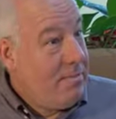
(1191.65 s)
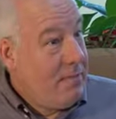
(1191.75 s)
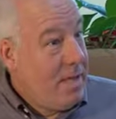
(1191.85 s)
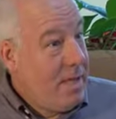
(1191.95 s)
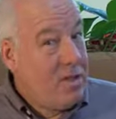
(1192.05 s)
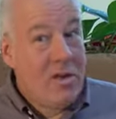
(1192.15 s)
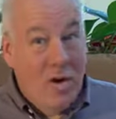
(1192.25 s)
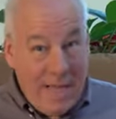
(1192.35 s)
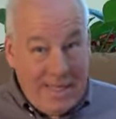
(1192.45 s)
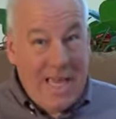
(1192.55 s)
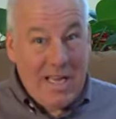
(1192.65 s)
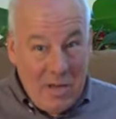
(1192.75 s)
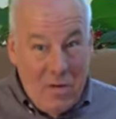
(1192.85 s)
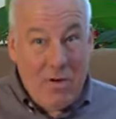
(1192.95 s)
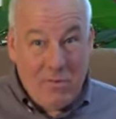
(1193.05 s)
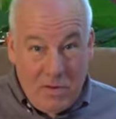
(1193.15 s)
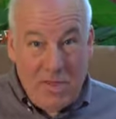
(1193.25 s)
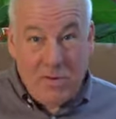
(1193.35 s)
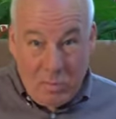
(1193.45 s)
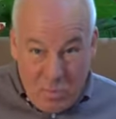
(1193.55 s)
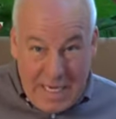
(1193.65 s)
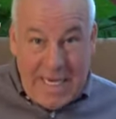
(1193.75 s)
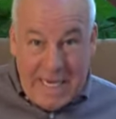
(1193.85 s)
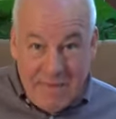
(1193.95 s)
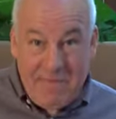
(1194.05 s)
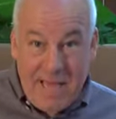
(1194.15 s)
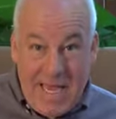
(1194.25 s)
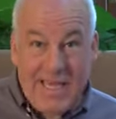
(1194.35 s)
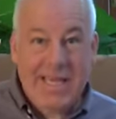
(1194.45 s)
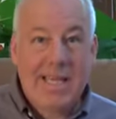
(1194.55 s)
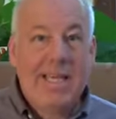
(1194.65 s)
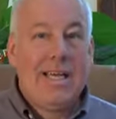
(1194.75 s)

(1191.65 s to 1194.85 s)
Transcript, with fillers: No. So I thank Noah for his obedient faith